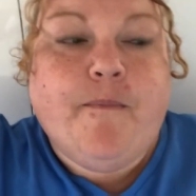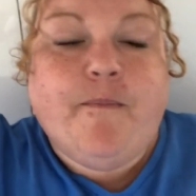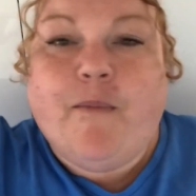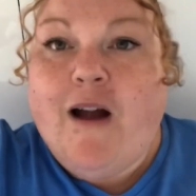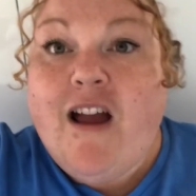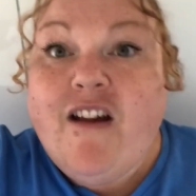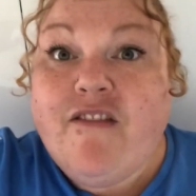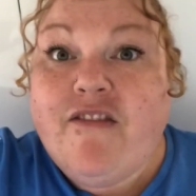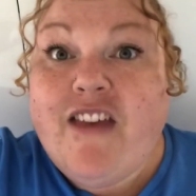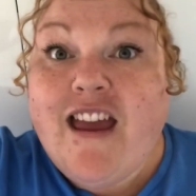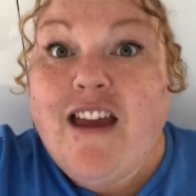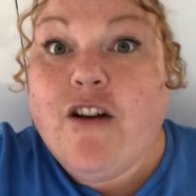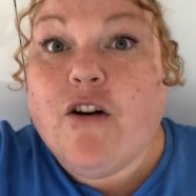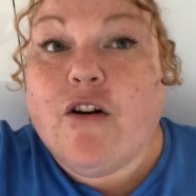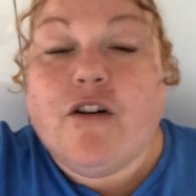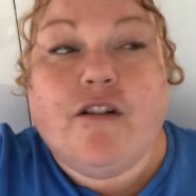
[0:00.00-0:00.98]
Where have they
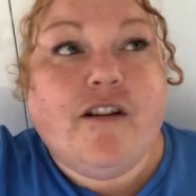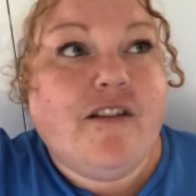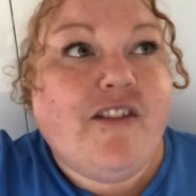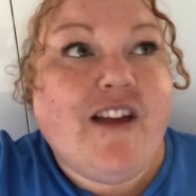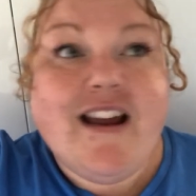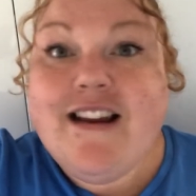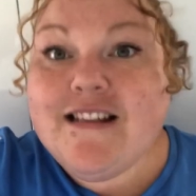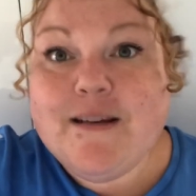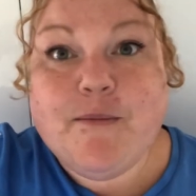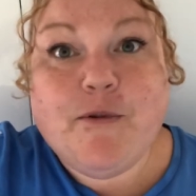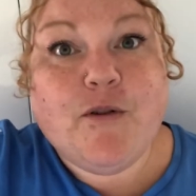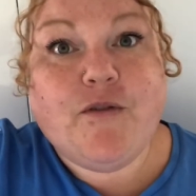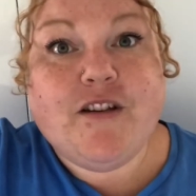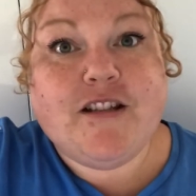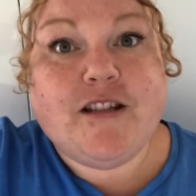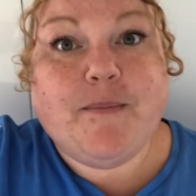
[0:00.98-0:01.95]
gone? They seem to
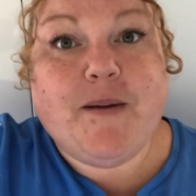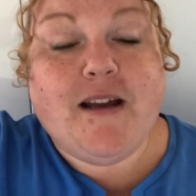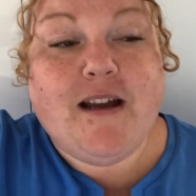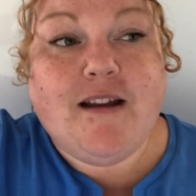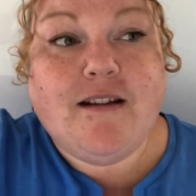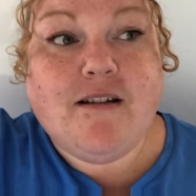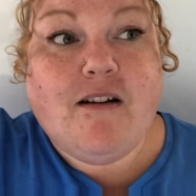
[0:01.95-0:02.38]
have disappeared.